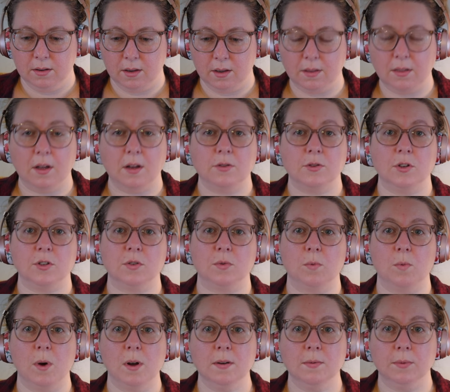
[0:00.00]
I thought
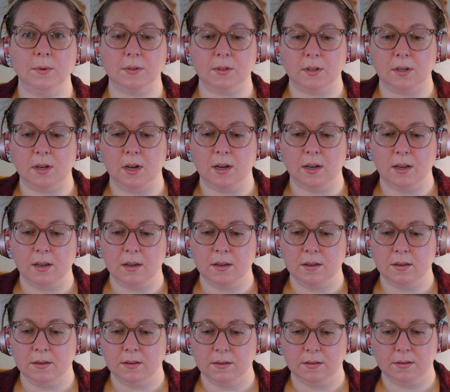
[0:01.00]
just one was a
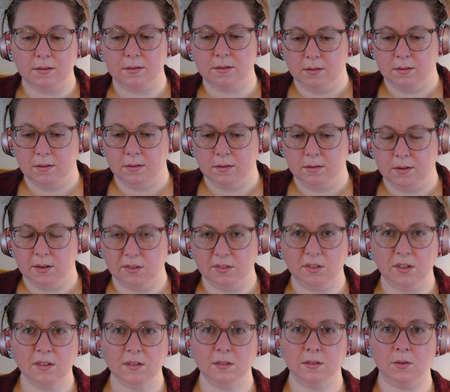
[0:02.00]
guy. Is
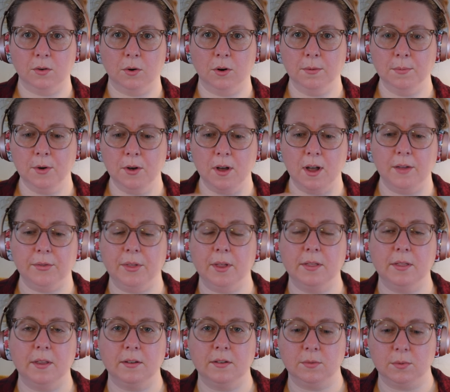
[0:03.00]
this normal? I
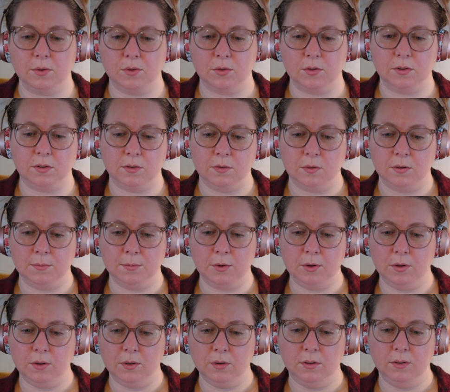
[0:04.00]
thought this was just
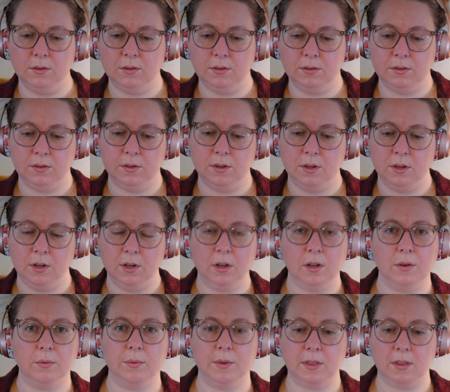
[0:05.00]
normal
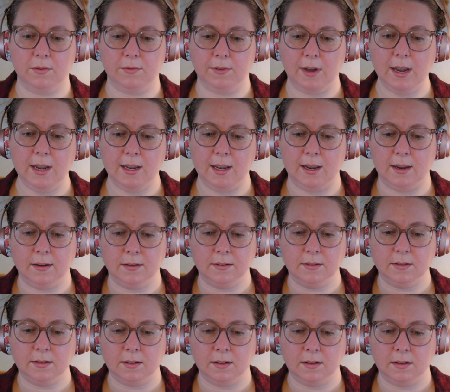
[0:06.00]
with the
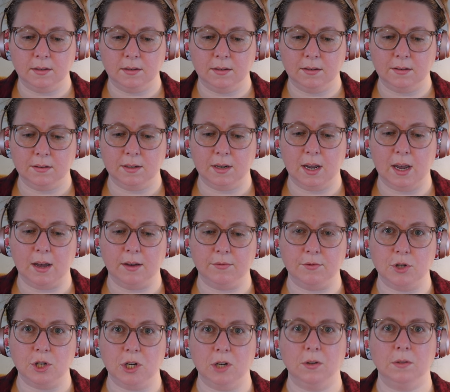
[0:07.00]
Vikings to have
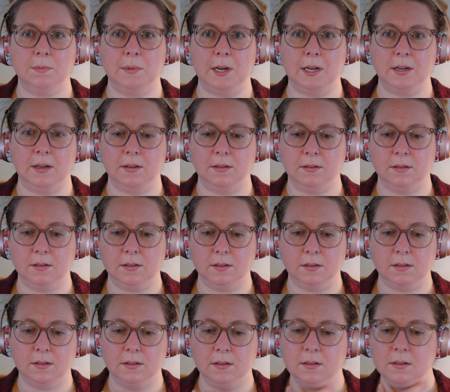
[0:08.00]
shield
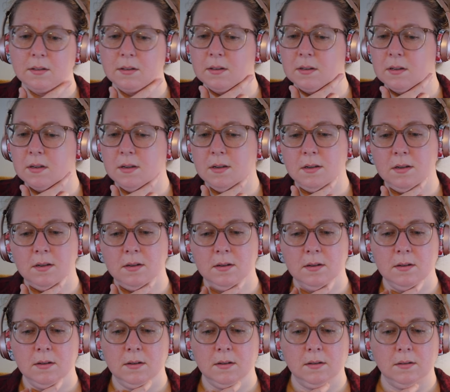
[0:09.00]
maidens.
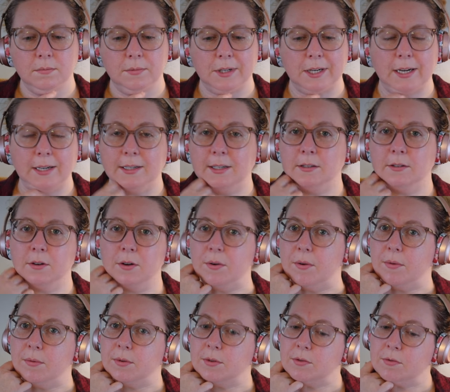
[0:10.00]
But I didn't
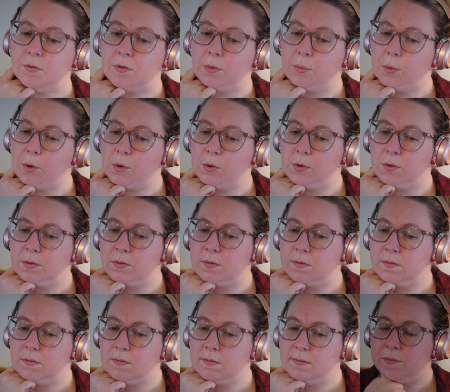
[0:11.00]
know it was normal
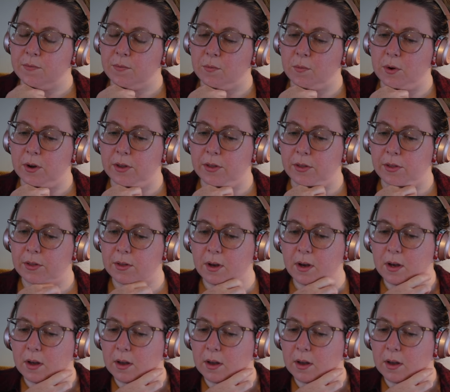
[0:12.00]
with